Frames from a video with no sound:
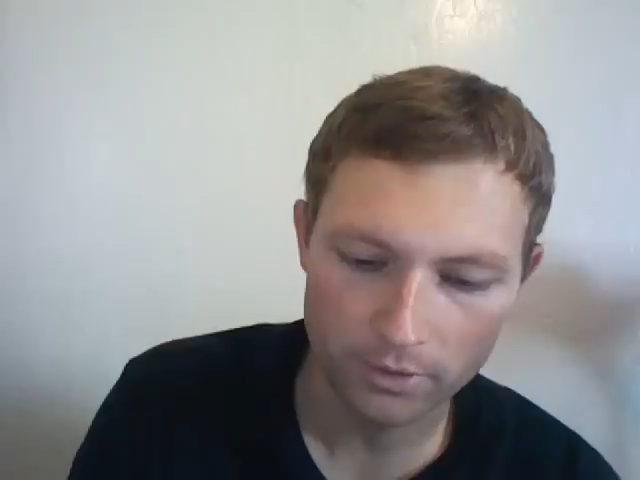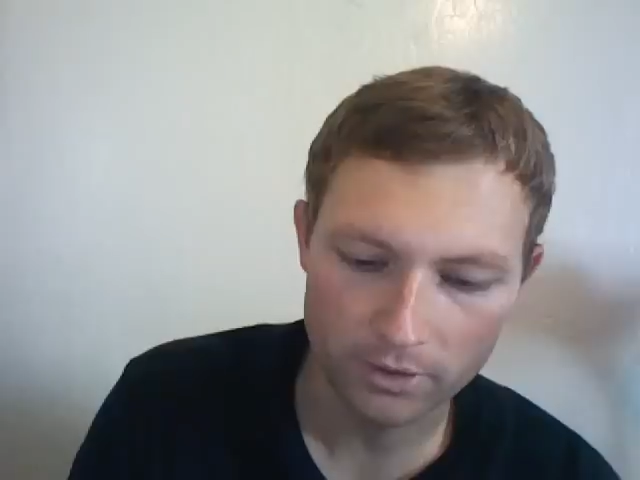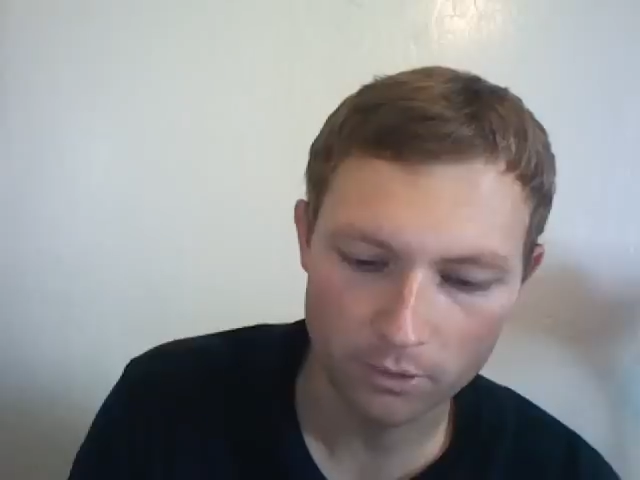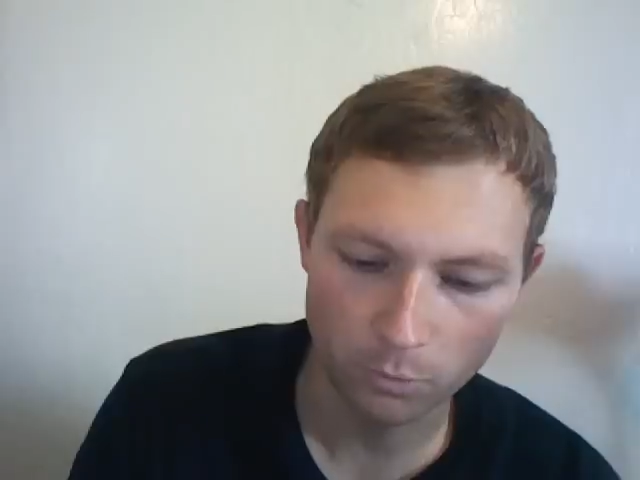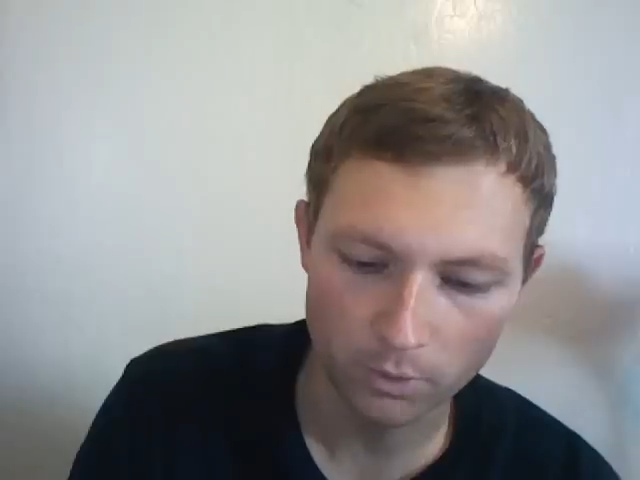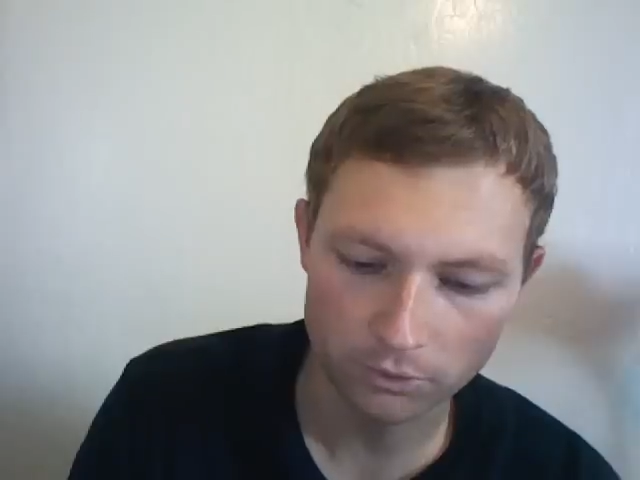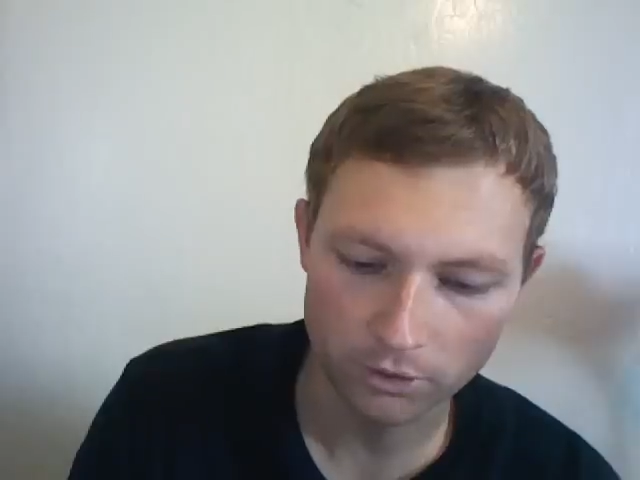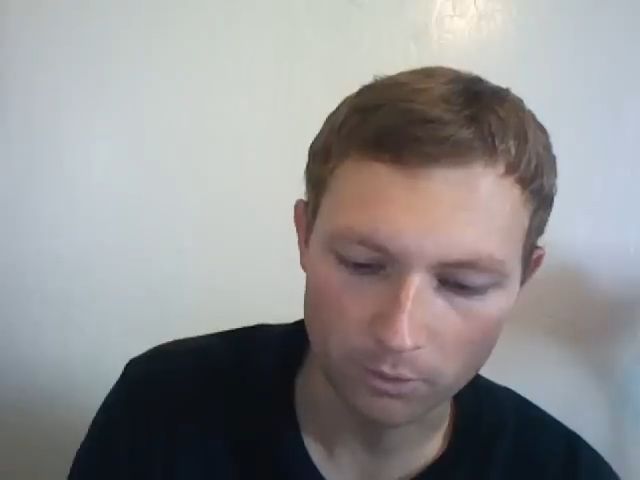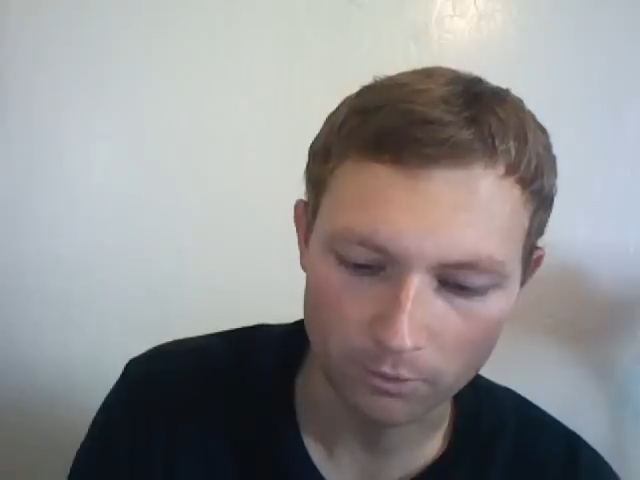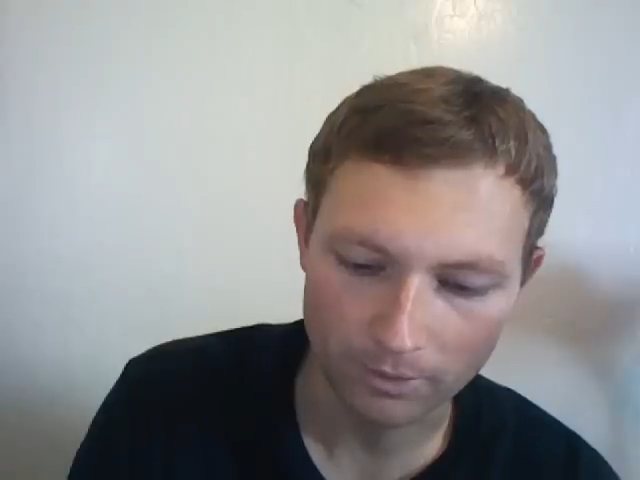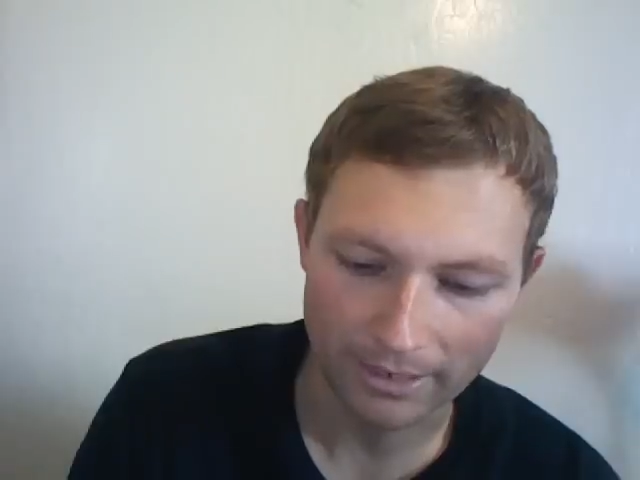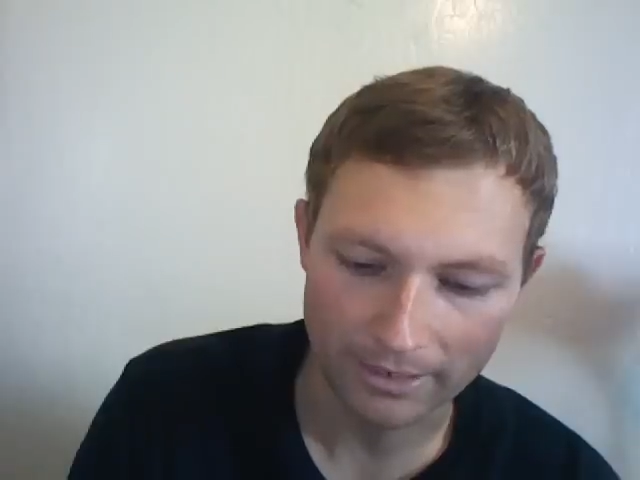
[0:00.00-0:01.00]
he will
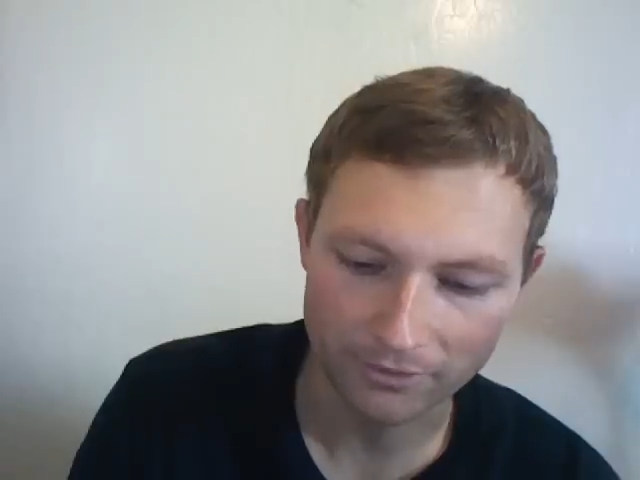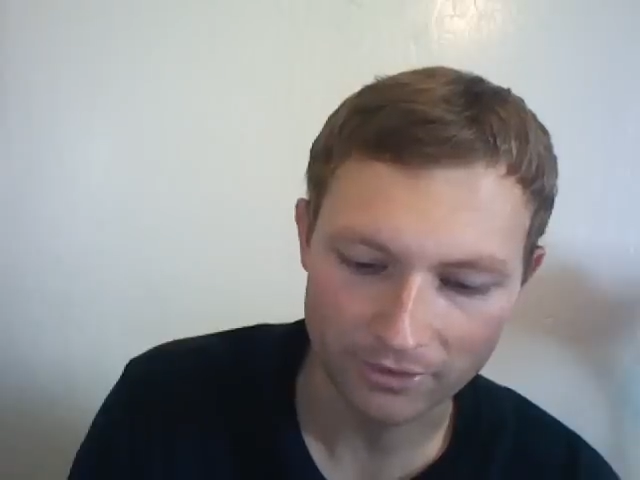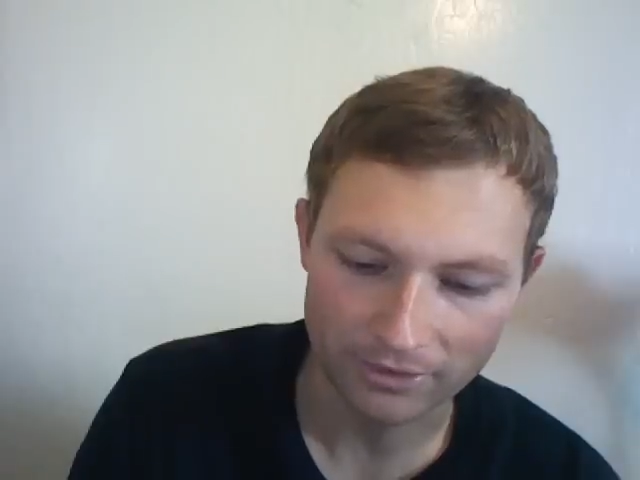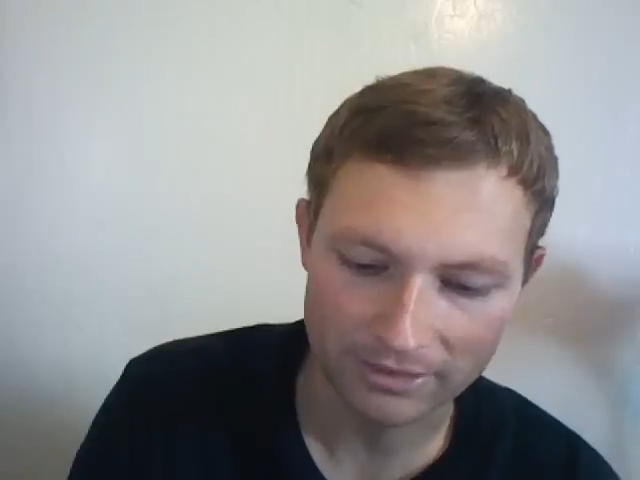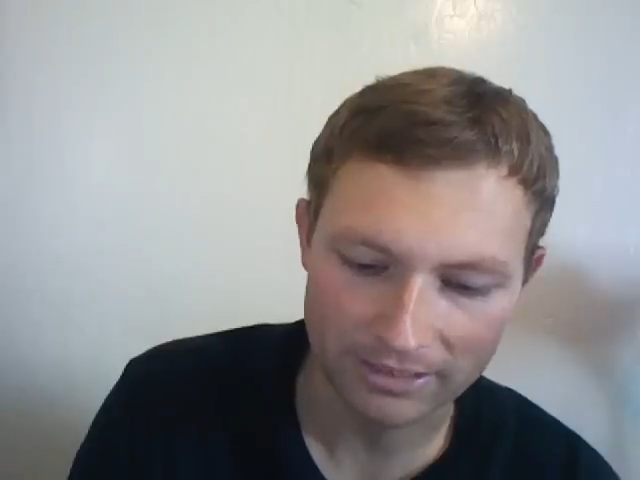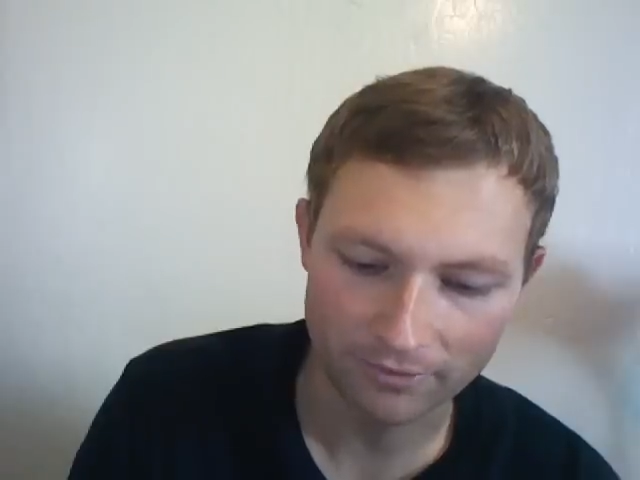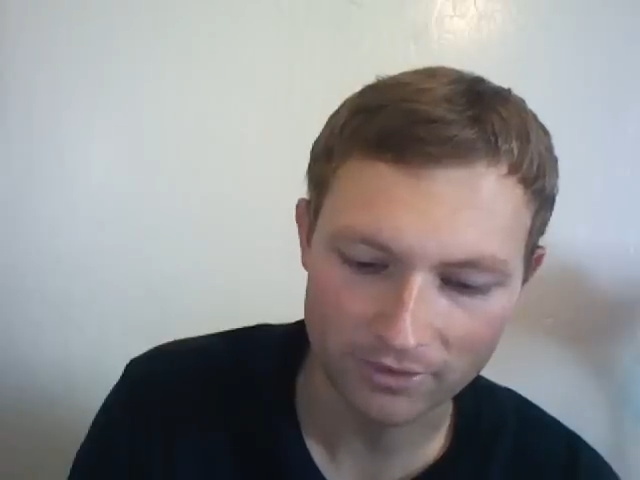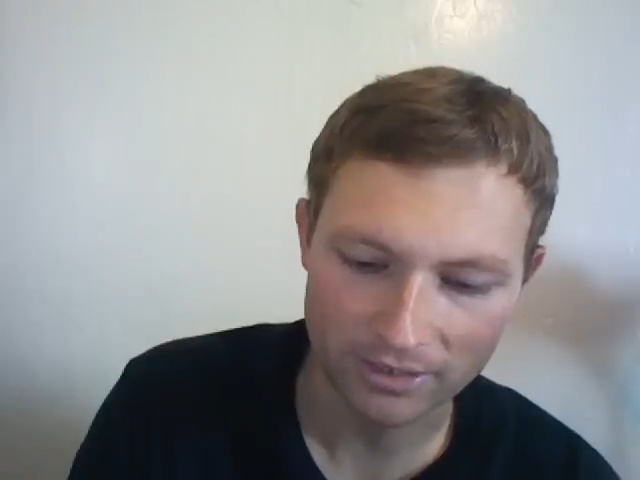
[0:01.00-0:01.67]
not rise and give